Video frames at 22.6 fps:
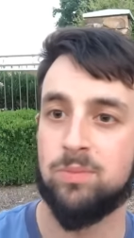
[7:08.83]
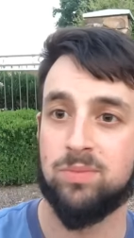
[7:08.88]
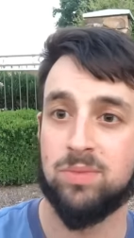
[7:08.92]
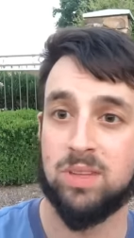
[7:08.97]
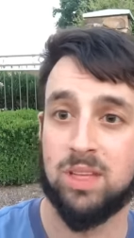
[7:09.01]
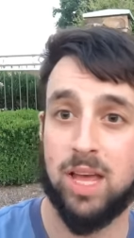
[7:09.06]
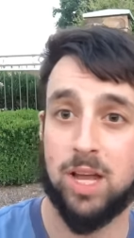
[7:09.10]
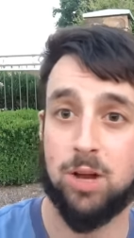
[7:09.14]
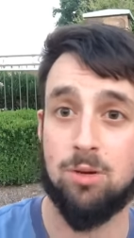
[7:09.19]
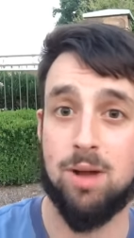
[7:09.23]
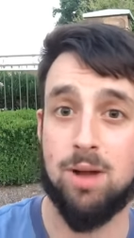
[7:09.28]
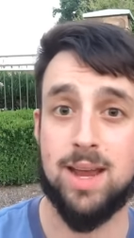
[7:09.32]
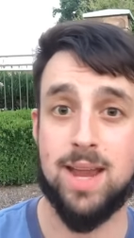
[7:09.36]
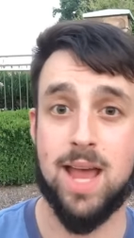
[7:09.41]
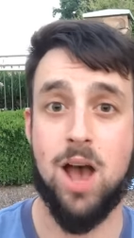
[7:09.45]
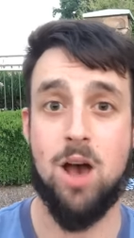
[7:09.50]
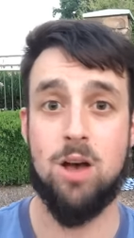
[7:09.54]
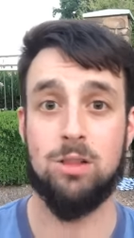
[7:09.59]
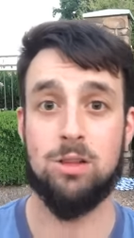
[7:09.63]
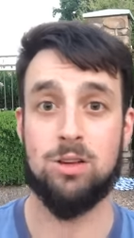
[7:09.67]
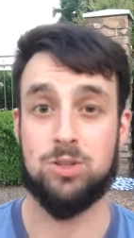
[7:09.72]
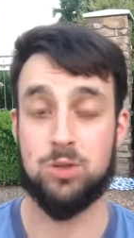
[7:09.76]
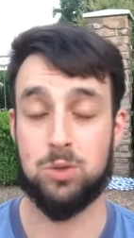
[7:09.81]
like right
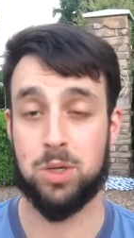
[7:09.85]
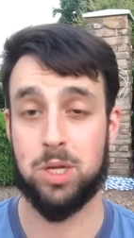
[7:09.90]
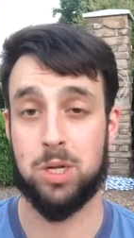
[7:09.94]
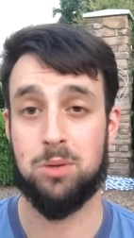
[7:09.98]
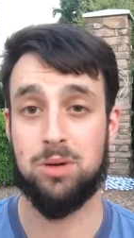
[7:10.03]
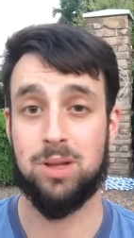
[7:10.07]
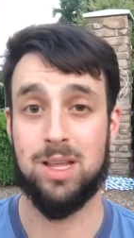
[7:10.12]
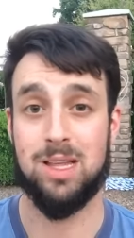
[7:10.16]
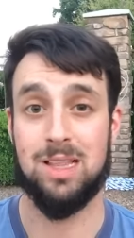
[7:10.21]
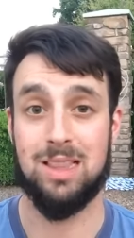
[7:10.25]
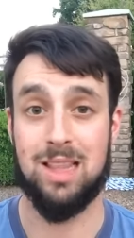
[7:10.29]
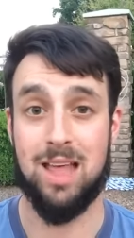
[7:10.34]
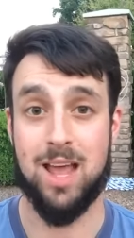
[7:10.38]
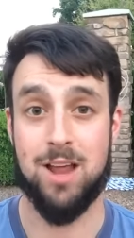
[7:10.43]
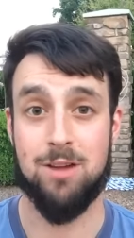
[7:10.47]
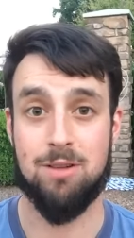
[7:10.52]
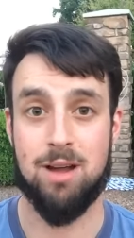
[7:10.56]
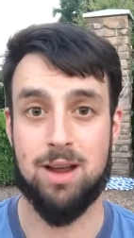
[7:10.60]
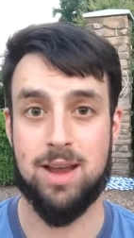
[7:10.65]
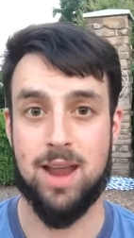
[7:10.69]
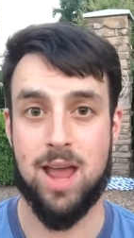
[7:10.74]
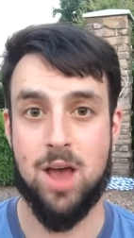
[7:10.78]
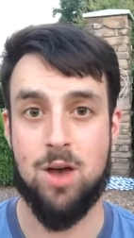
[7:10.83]
now, it looks really, really light
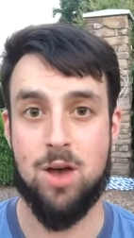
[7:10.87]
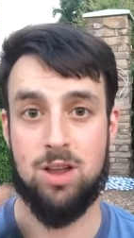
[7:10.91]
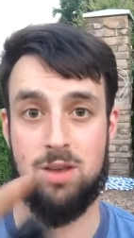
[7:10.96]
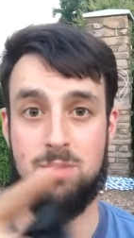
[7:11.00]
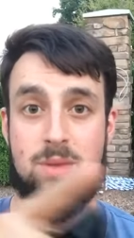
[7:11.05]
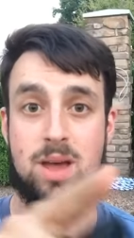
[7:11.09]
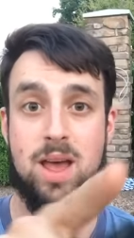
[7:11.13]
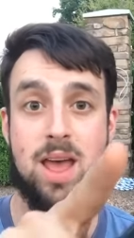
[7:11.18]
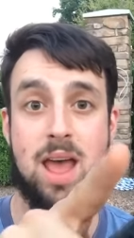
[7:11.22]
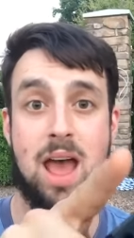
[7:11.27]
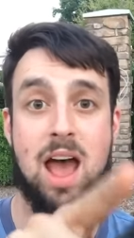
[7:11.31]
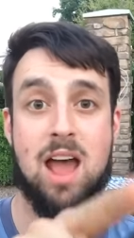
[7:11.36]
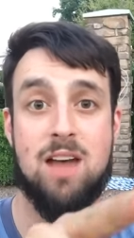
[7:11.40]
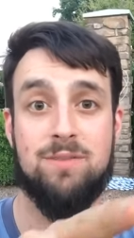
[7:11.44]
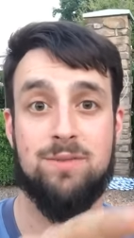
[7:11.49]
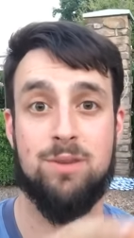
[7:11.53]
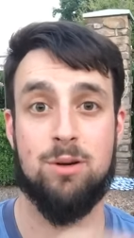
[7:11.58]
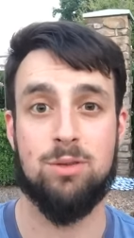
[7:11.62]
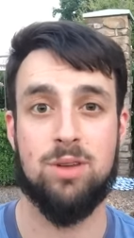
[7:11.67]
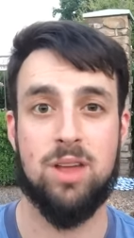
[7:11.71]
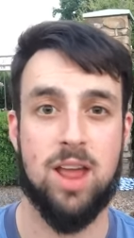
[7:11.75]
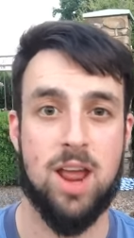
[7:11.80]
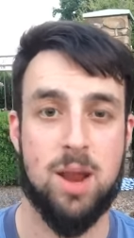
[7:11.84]
right now in my
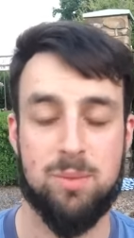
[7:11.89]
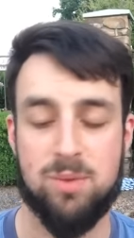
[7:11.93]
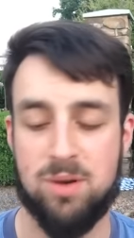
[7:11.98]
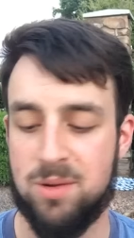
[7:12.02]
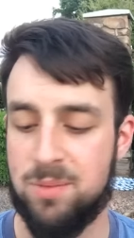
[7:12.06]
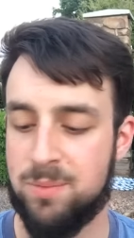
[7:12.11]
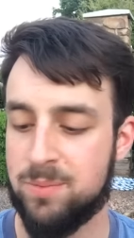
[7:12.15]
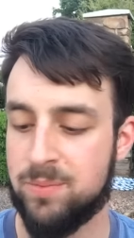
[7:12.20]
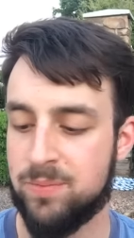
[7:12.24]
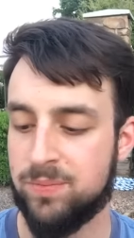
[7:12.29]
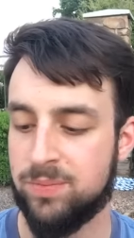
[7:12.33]
iPhone camera,